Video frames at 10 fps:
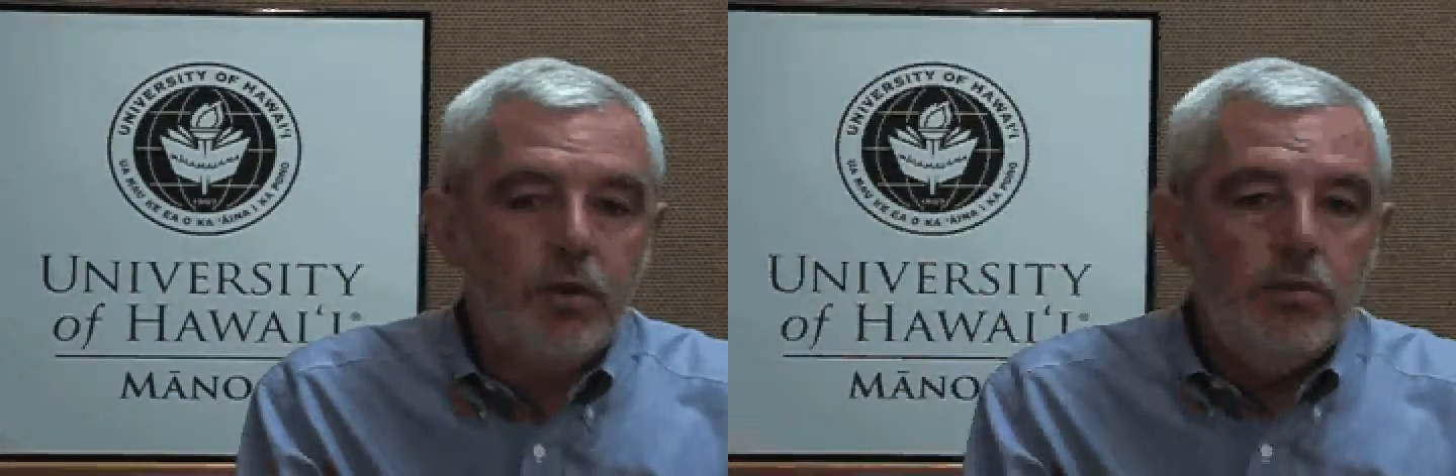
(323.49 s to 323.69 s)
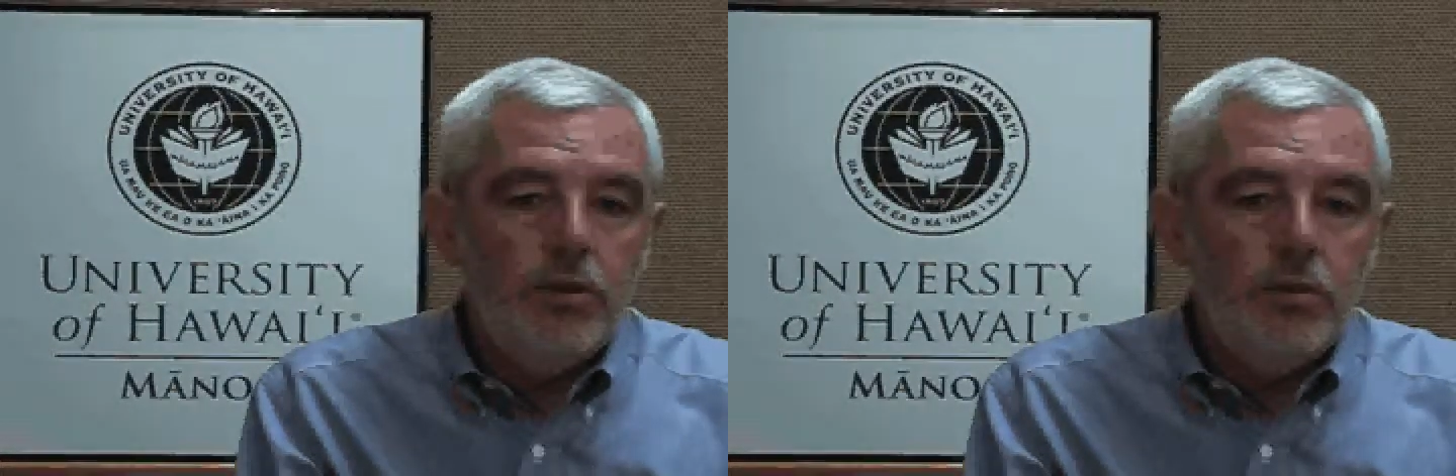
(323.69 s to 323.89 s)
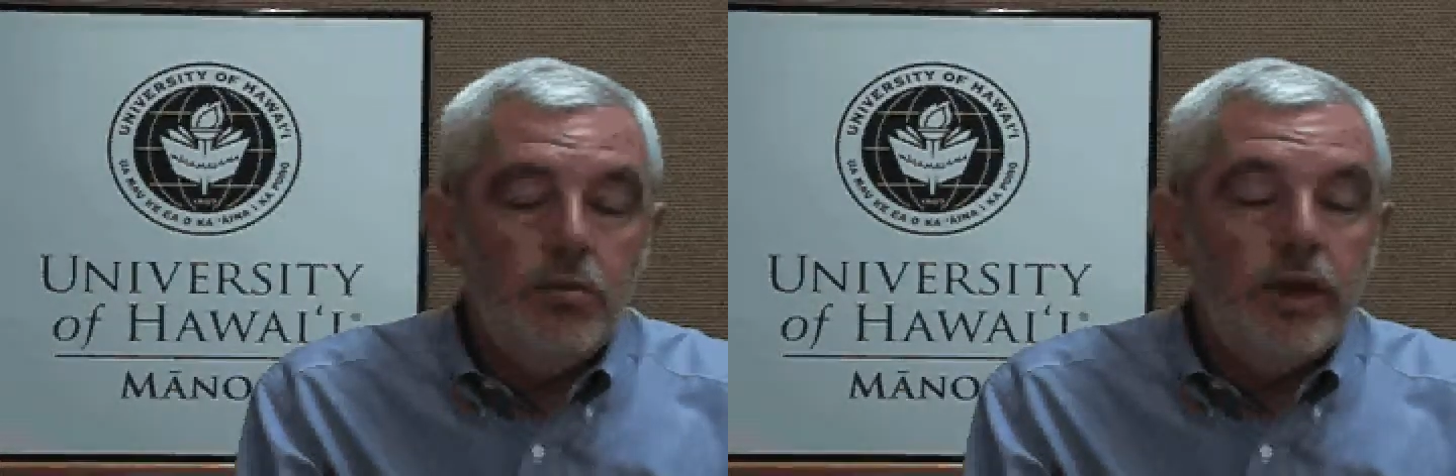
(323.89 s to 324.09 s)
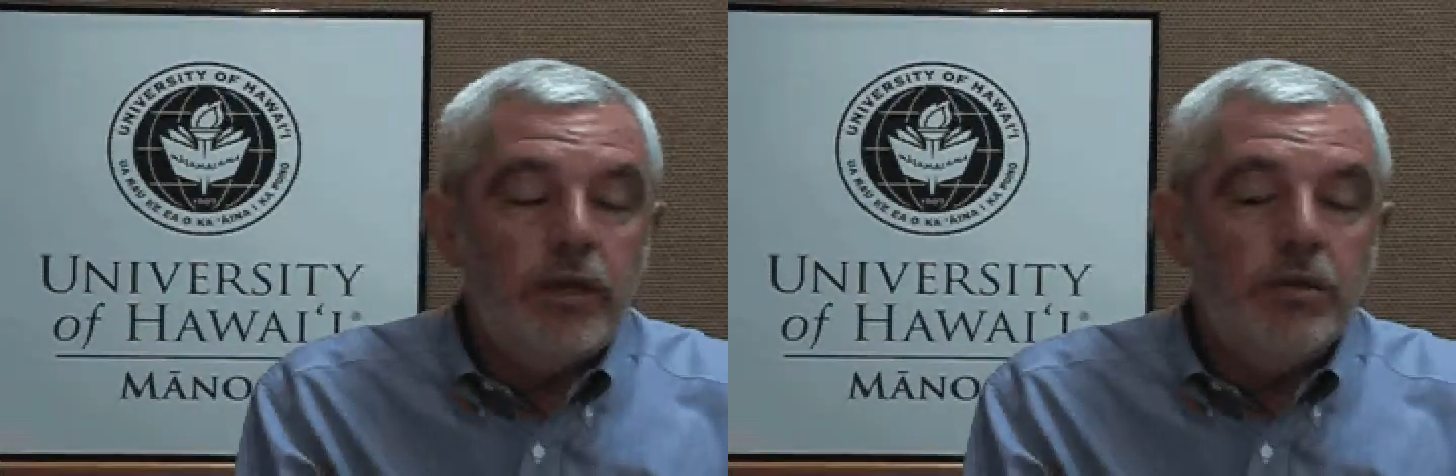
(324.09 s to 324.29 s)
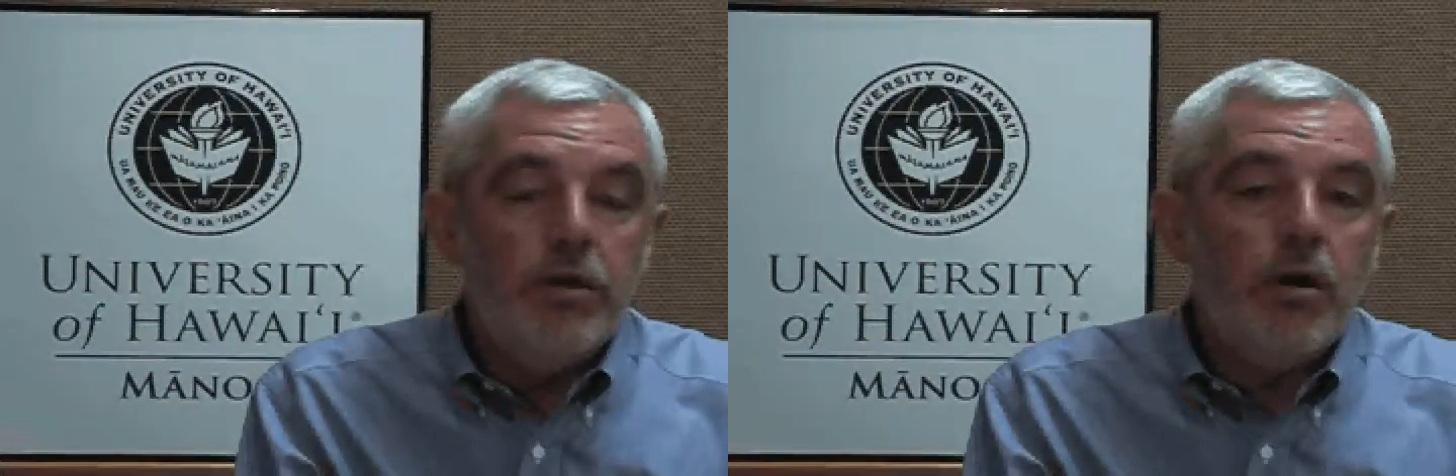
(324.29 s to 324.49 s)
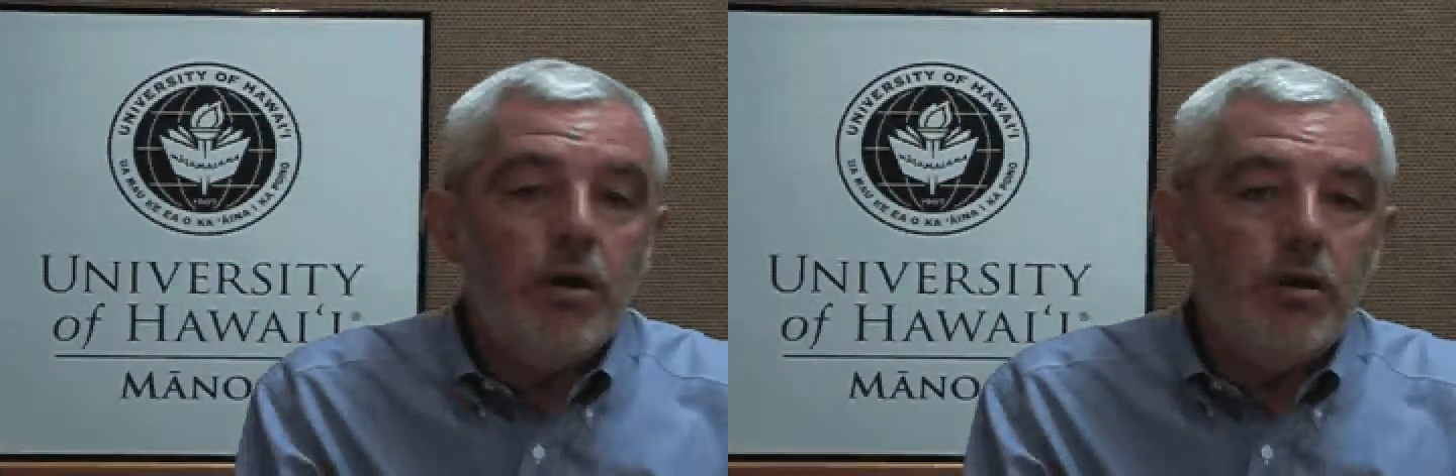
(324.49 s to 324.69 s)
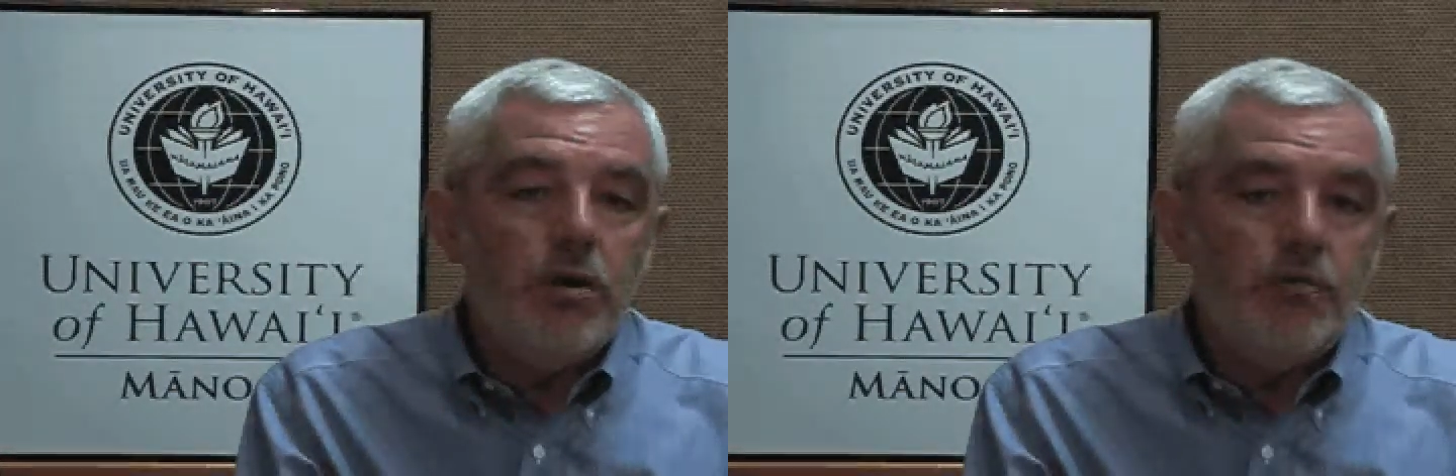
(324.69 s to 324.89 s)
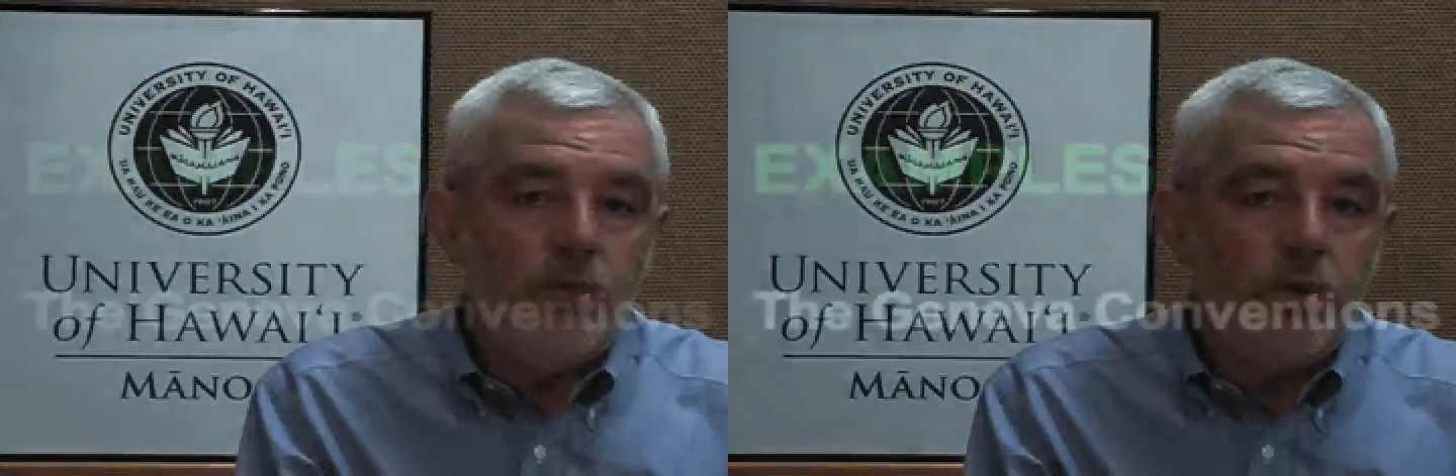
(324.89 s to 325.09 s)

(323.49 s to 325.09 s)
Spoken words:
that are right at the heart of what